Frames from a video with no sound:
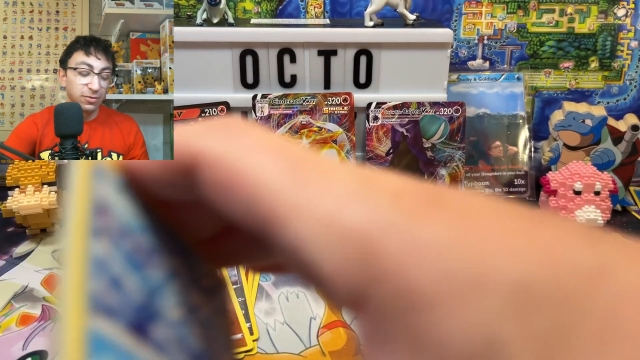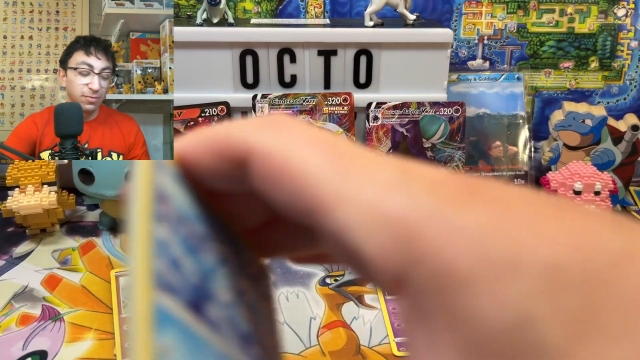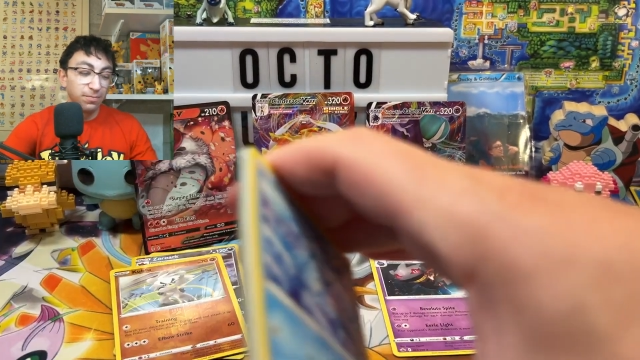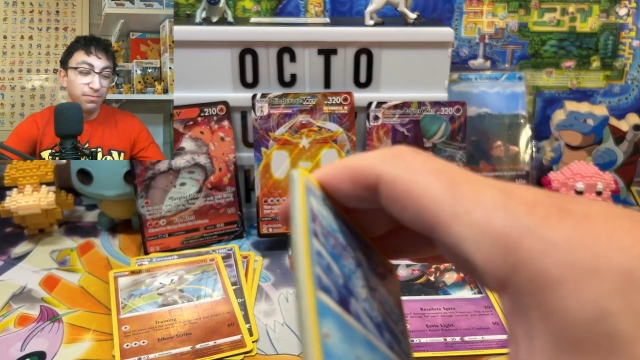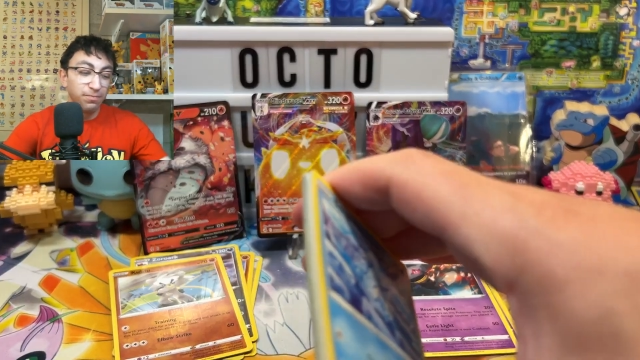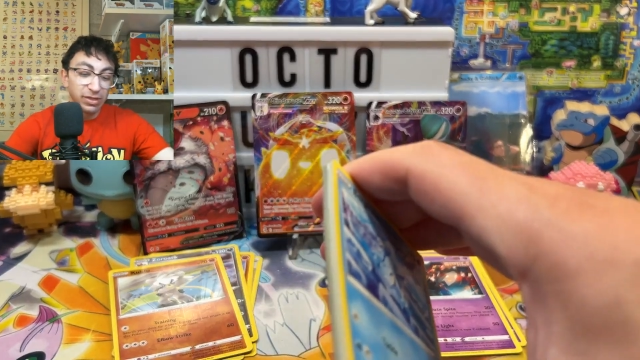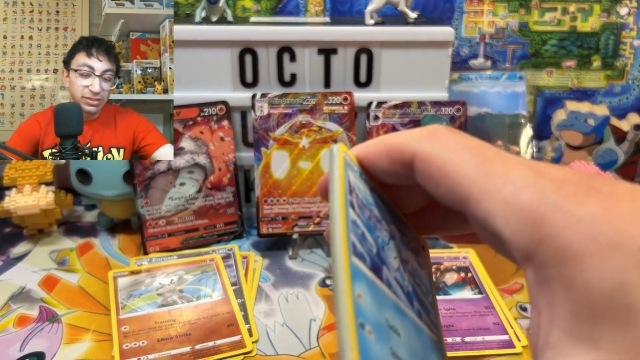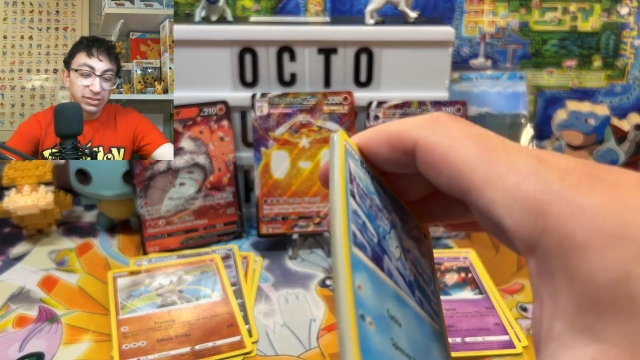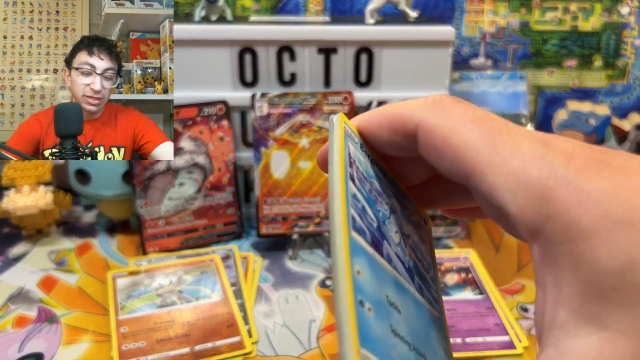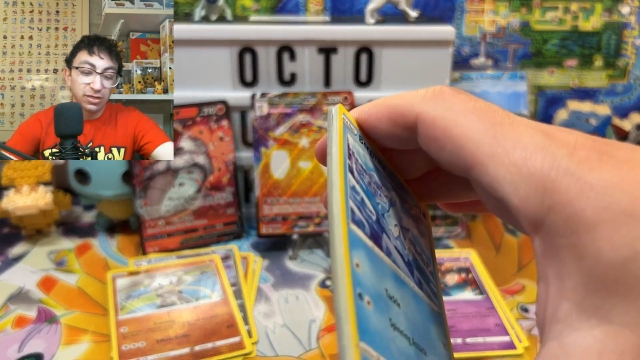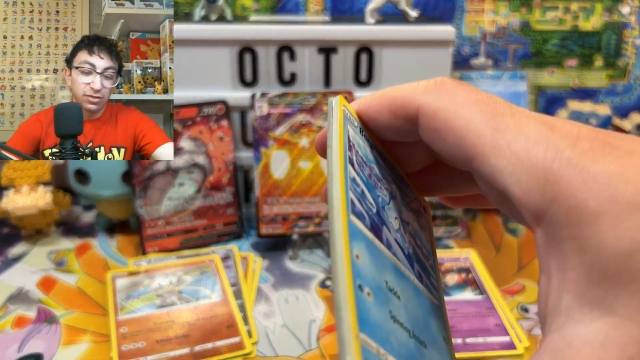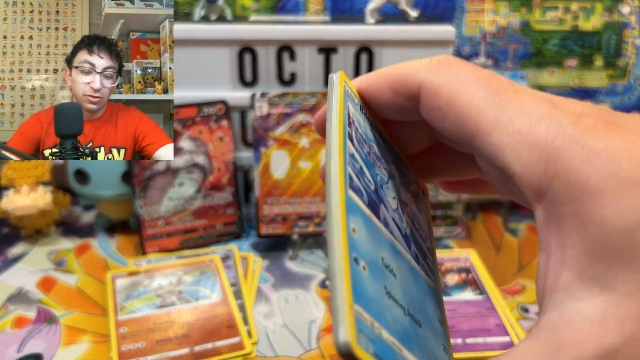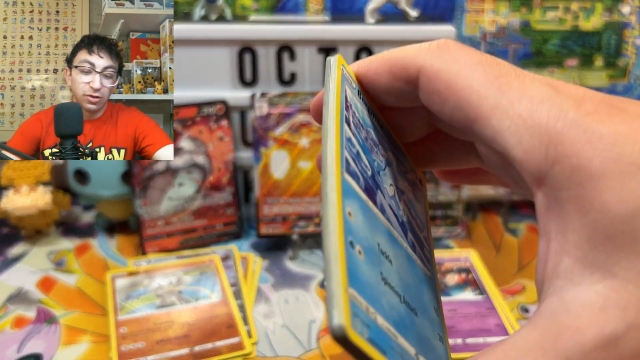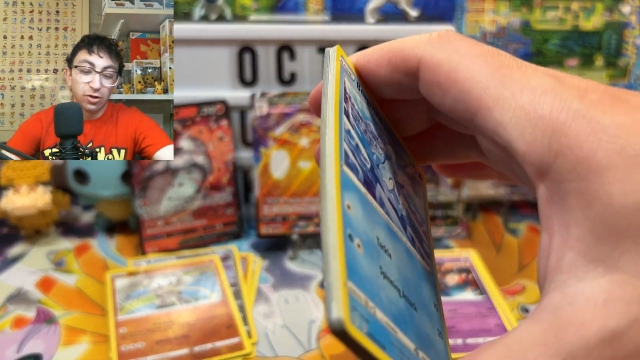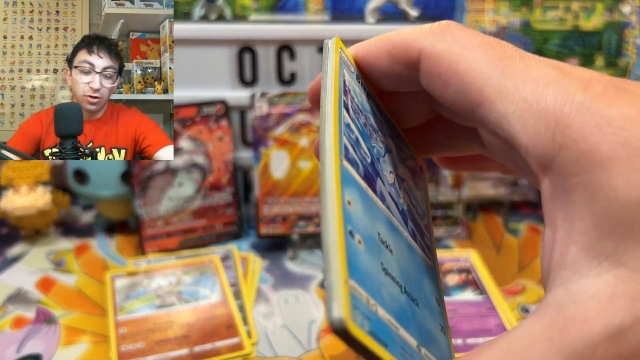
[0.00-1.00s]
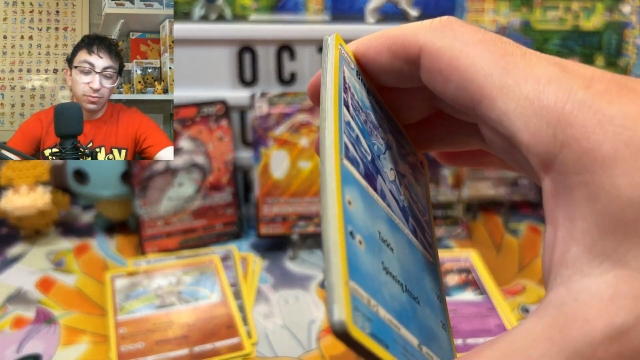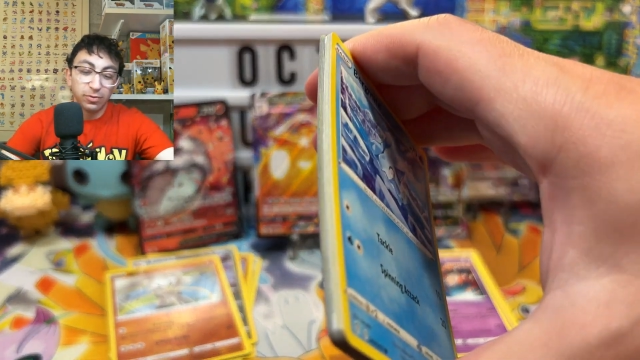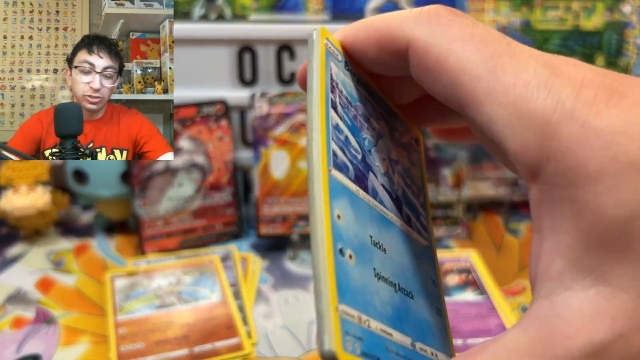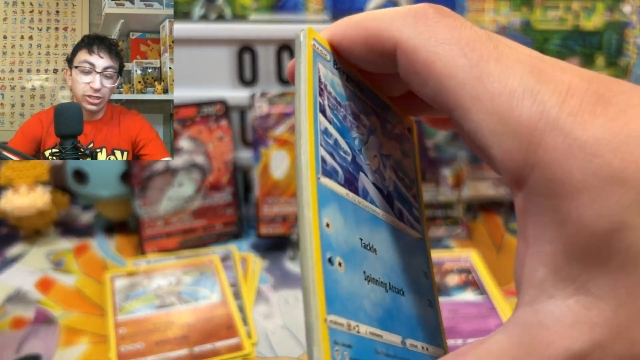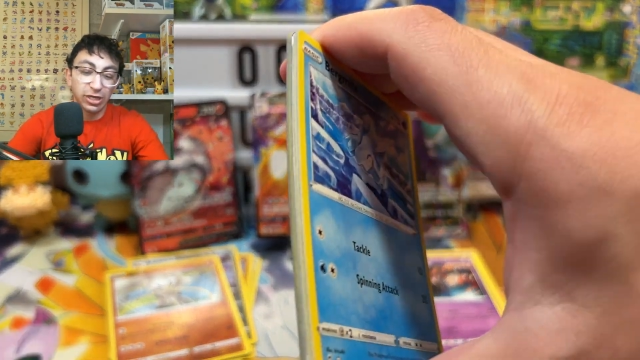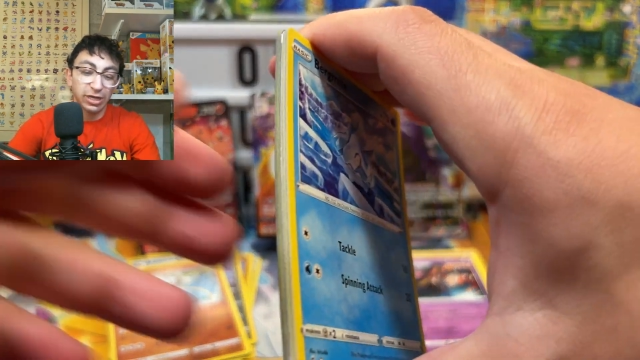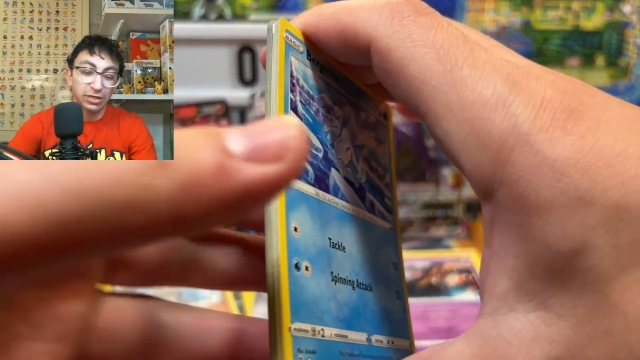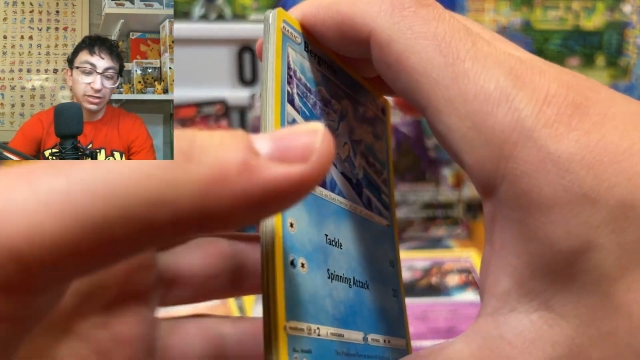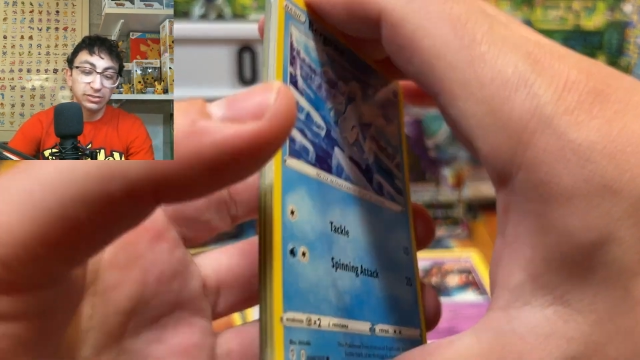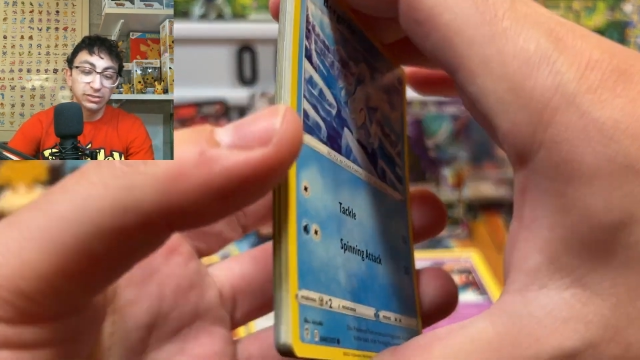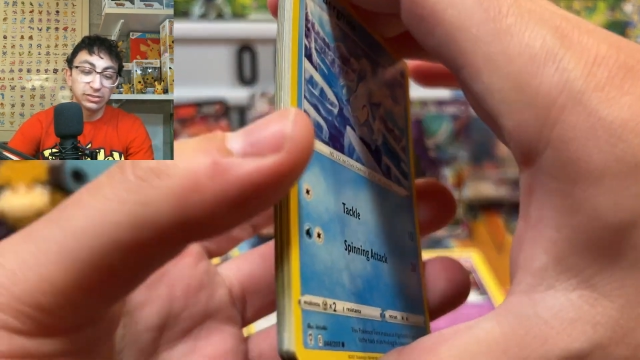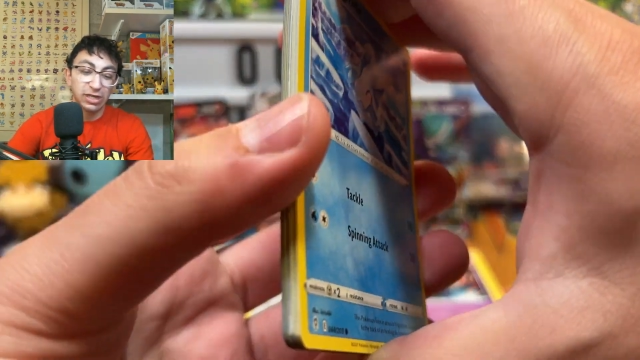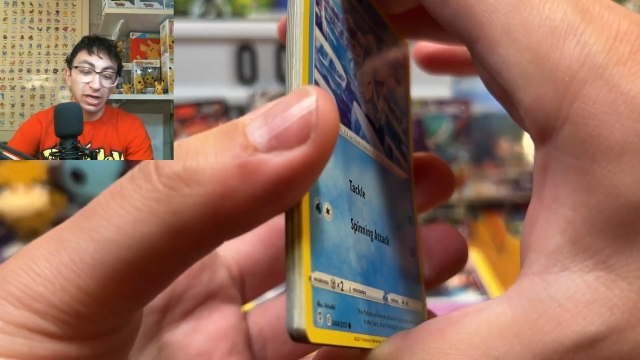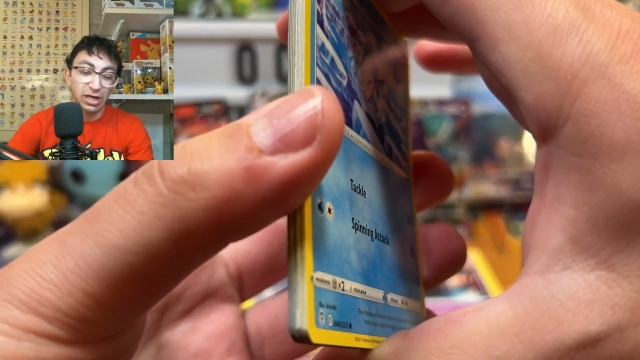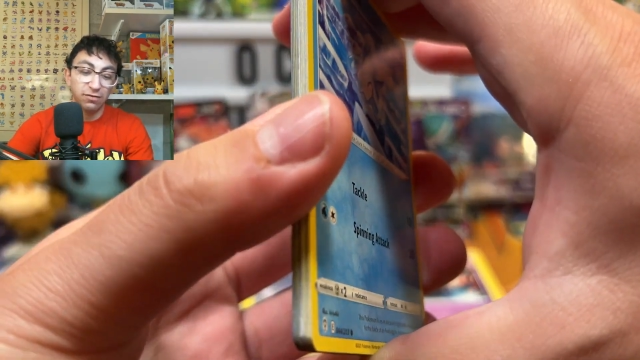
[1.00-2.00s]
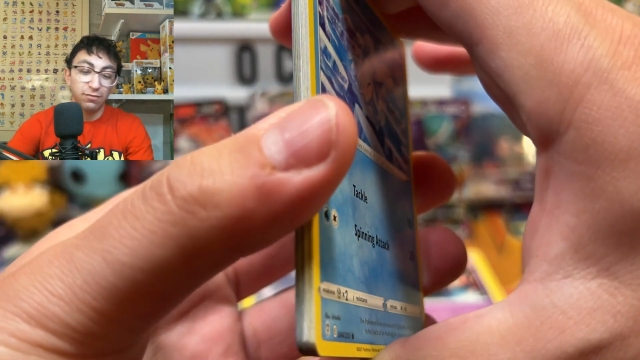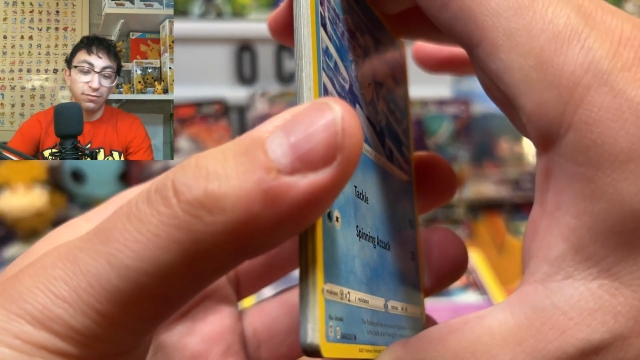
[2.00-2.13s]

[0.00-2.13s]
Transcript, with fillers: missing the garbage can because it's kind of